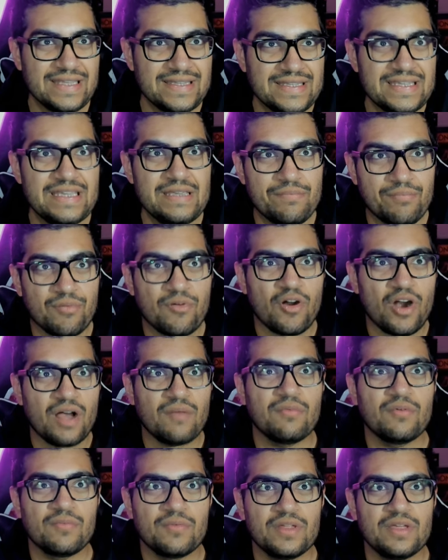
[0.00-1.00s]

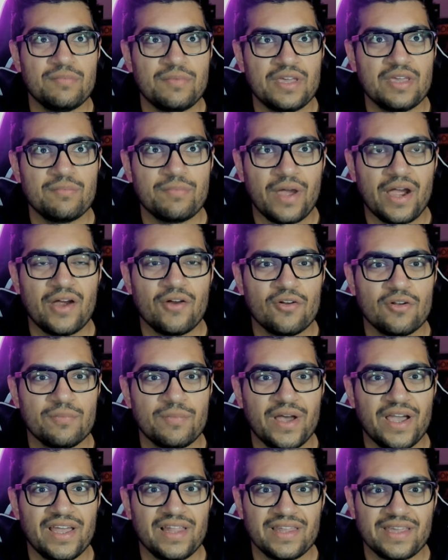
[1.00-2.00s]
probably being powered
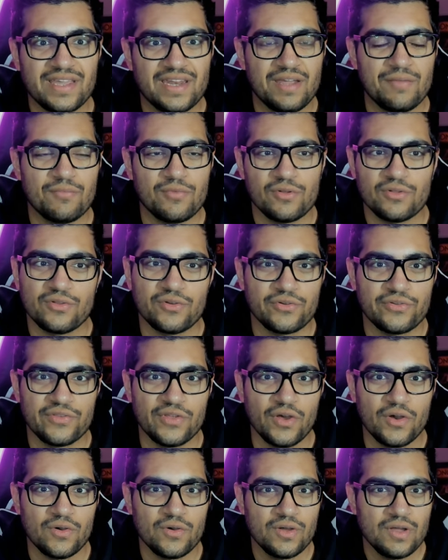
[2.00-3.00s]
by like an emerald or
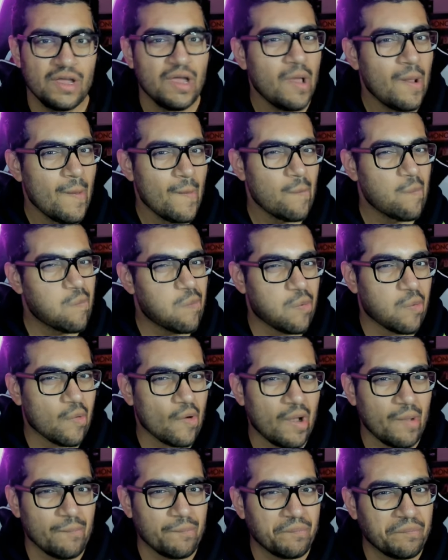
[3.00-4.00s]
so?
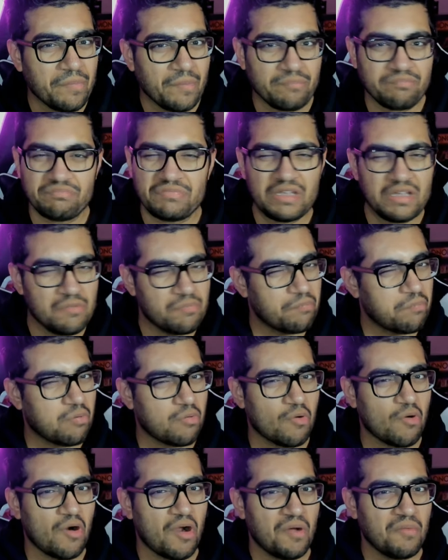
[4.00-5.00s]
I'm thinking
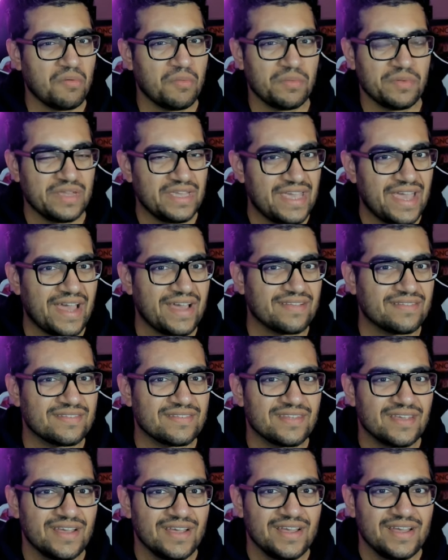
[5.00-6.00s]
probably
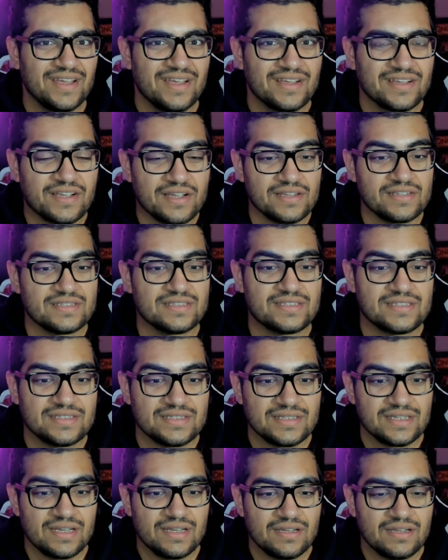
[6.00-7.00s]
yes, because
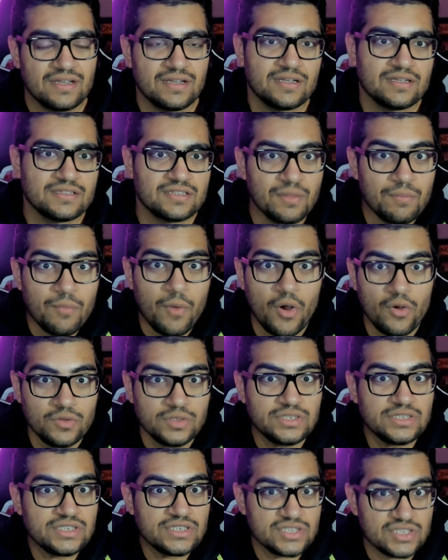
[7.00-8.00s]
the
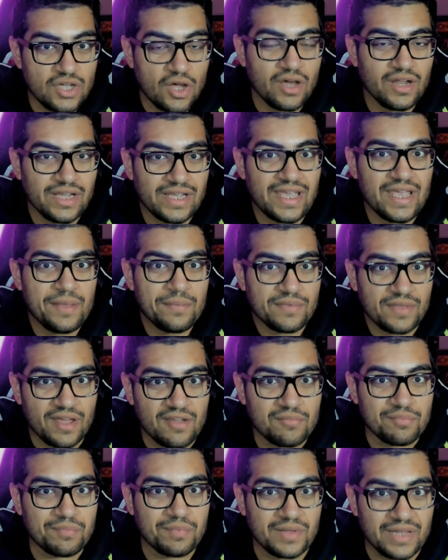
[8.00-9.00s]
most Sonic games
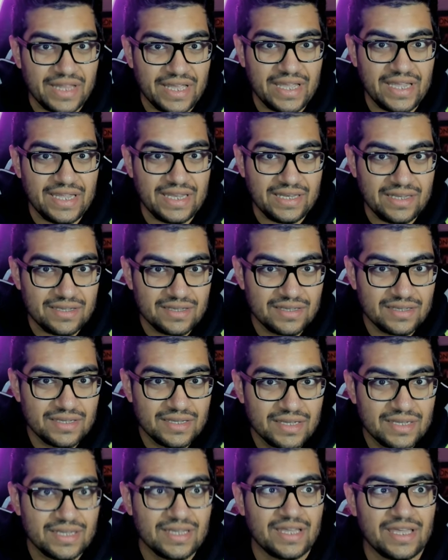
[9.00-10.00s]
I've played,
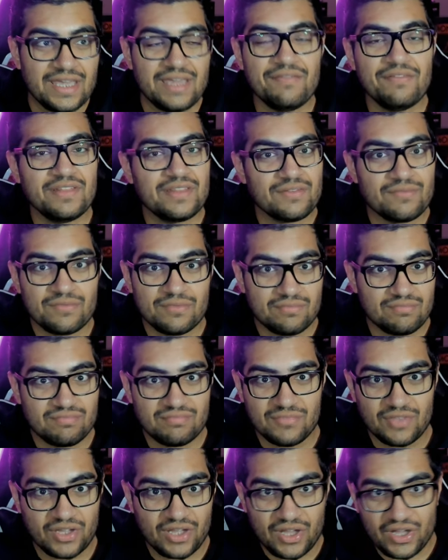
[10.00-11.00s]
even
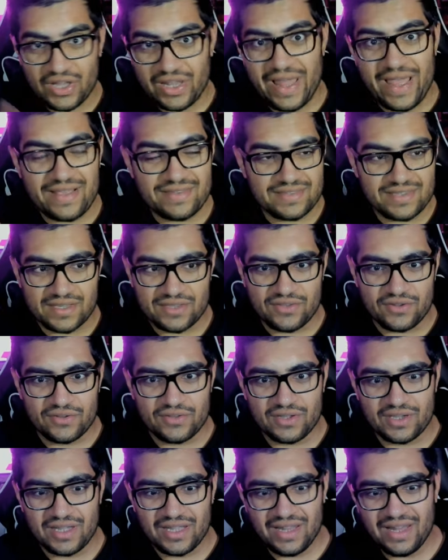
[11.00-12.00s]
the classics are
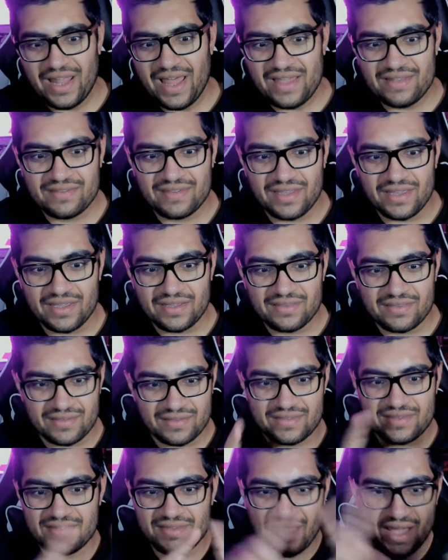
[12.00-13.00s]
the classics, the
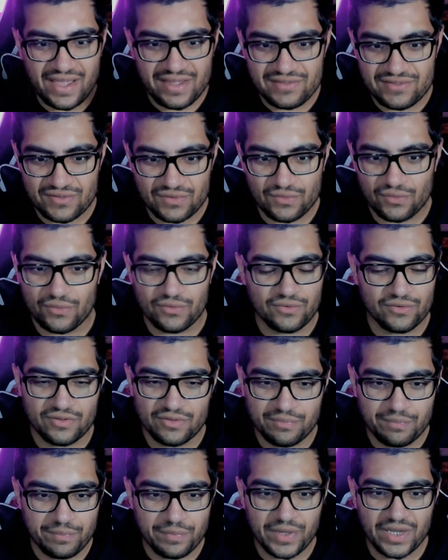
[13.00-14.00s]
side scrollers,
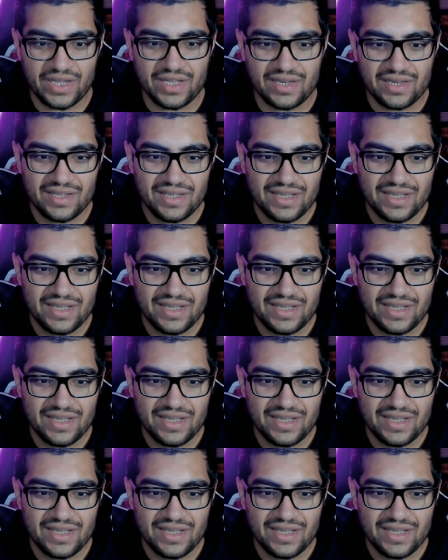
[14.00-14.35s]
but